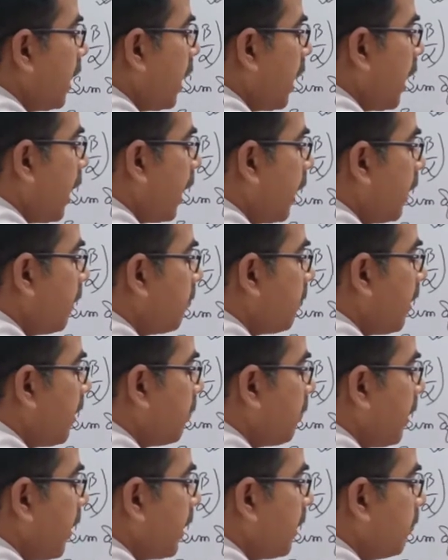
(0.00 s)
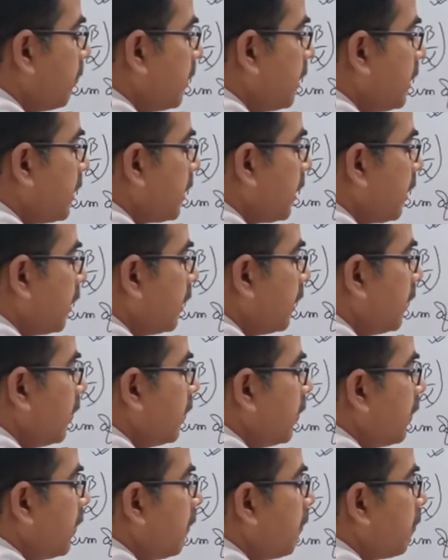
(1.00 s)
alpha by beta
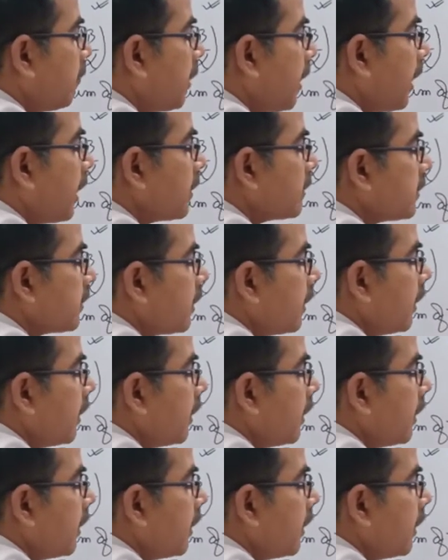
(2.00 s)
plus